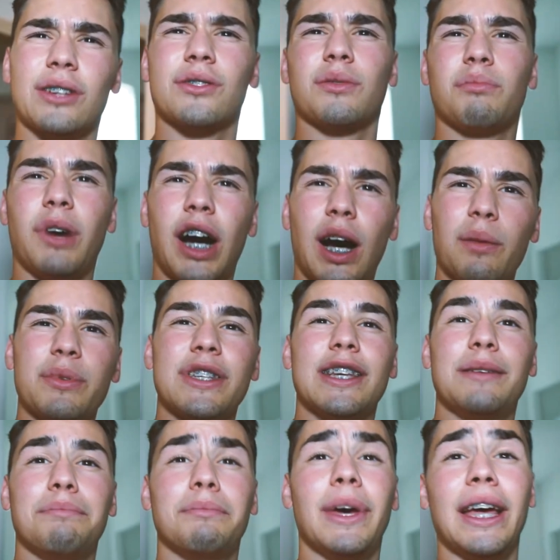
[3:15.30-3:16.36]
Extra pops
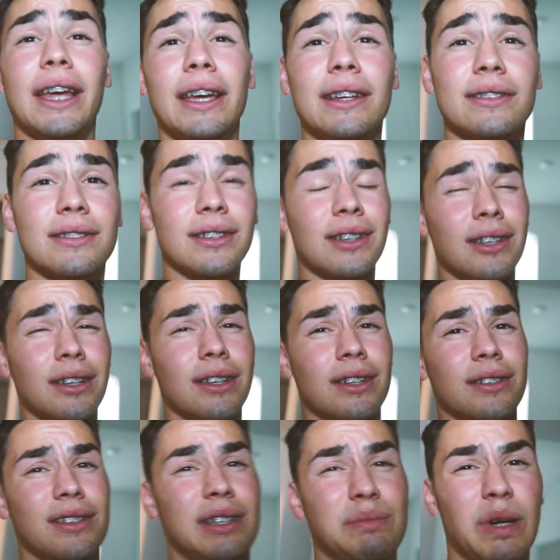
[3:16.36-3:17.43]
and bangs.
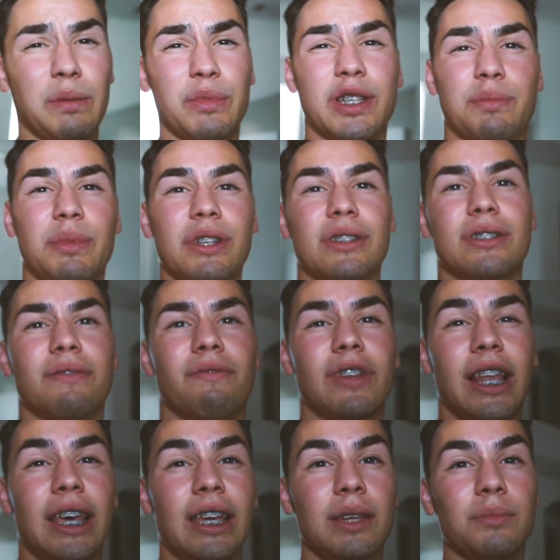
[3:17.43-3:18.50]
She might be spitting some
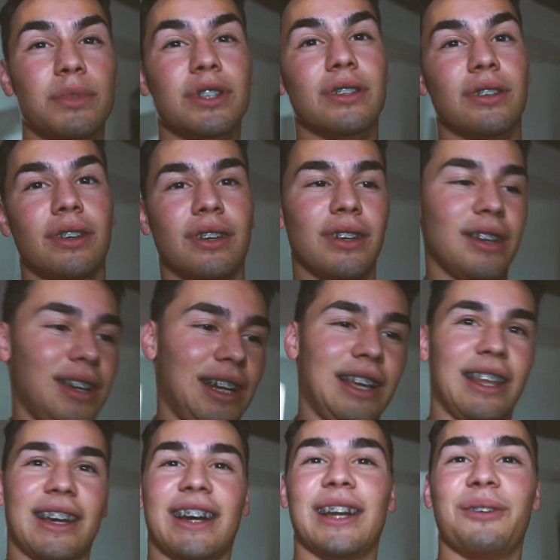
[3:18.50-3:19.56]
flames. Hey,
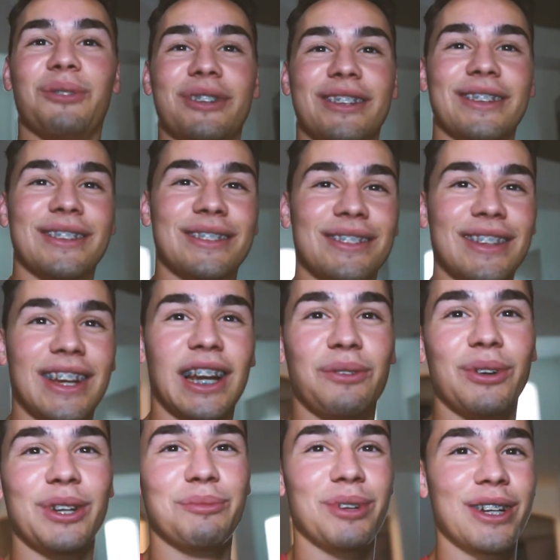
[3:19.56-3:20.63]
that kinda
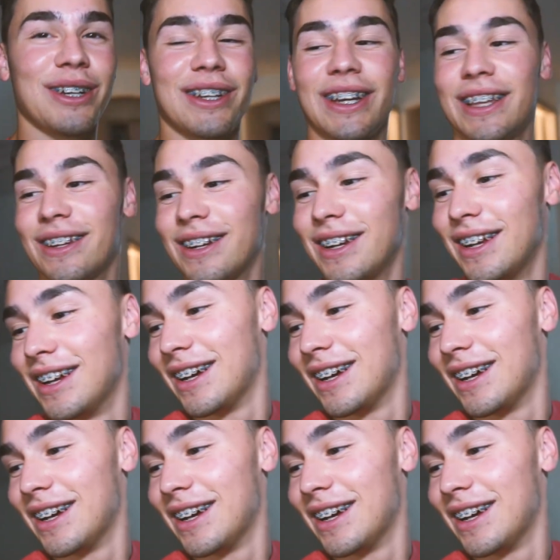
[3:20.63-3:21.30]
went pretty good together.